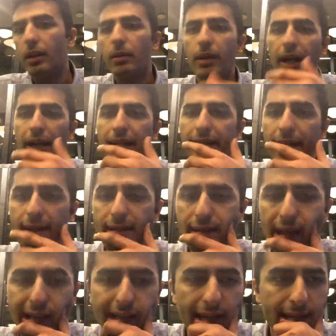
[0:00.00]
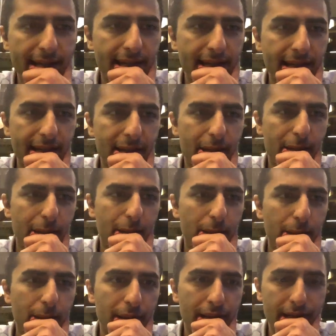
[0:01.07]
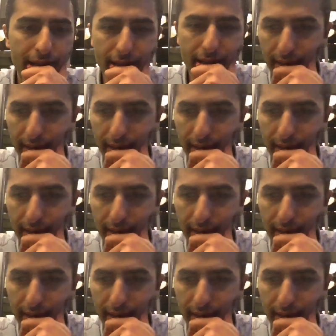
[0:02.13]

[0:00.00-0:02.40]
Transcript: I can't see who is.